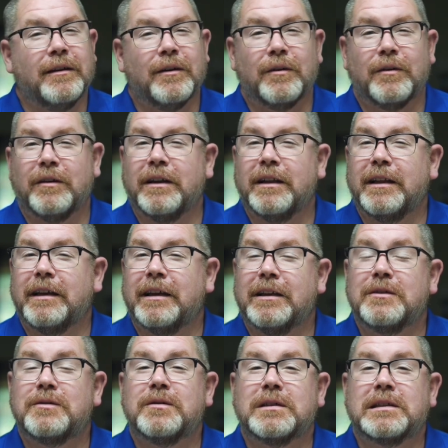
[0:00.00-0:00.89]
really
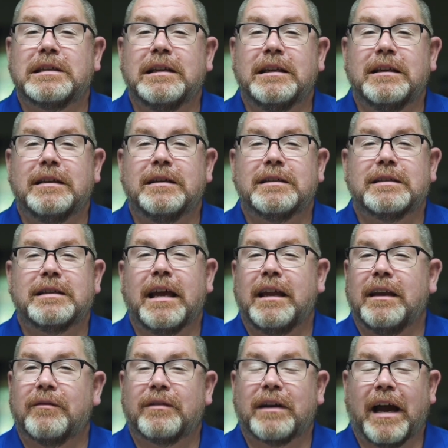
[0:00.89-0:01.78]
interesting
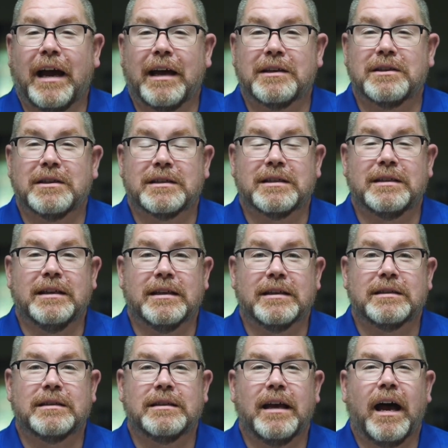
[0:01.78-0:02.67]
state of
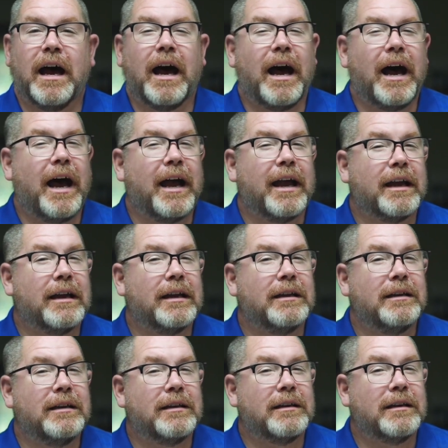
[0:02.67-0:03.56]
consciousness.
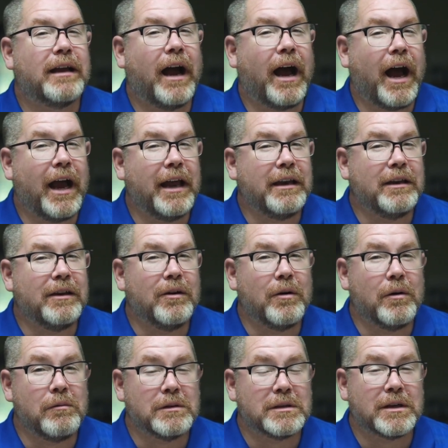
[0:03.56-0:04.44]
I kind of
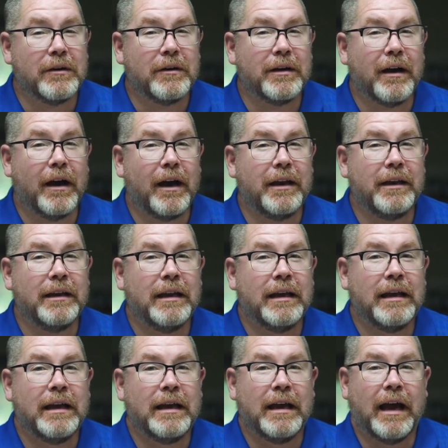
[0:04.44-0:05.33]
knew what was going on.
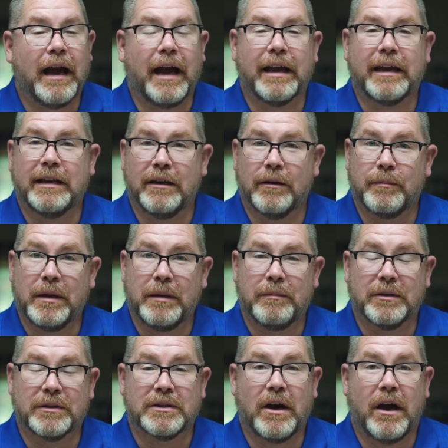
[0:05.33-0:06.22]
I could hear
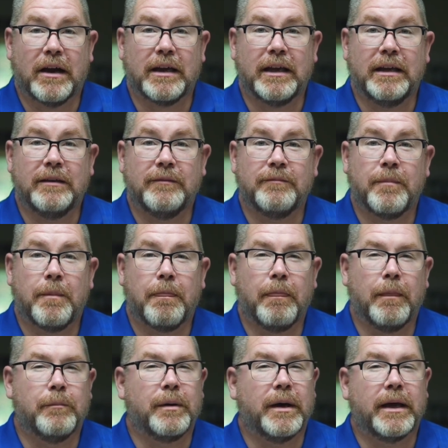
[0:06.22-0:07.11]
people talking,
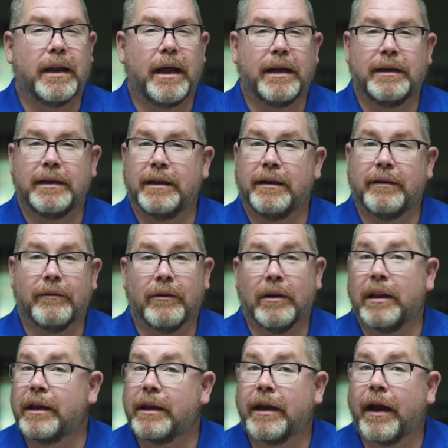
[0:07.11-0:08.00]
but I didn't
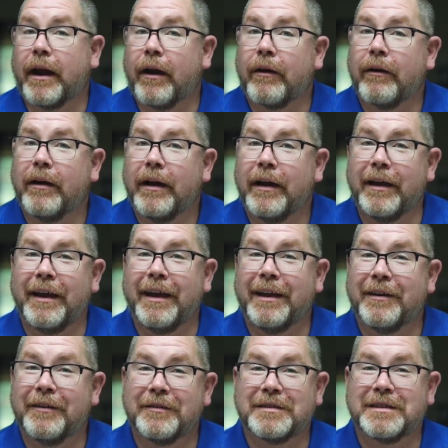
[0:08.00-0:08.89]
really care.
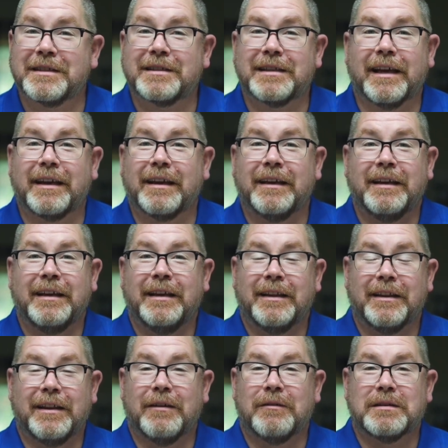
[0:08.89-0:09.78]
It was just like
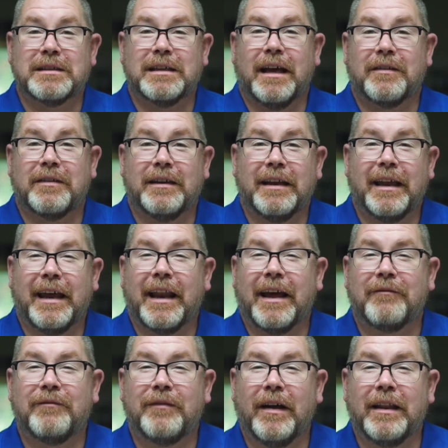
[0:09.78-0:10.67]
there was nothing. And
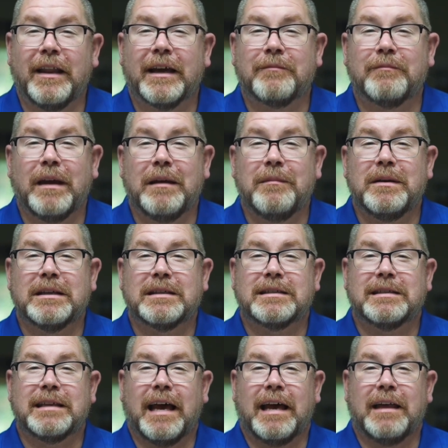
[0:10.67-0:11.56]
I felt like maybe
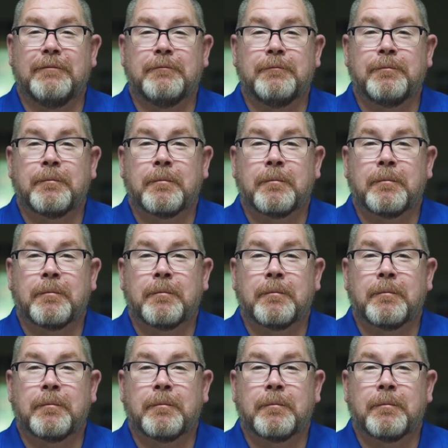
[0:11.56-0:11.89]
it's that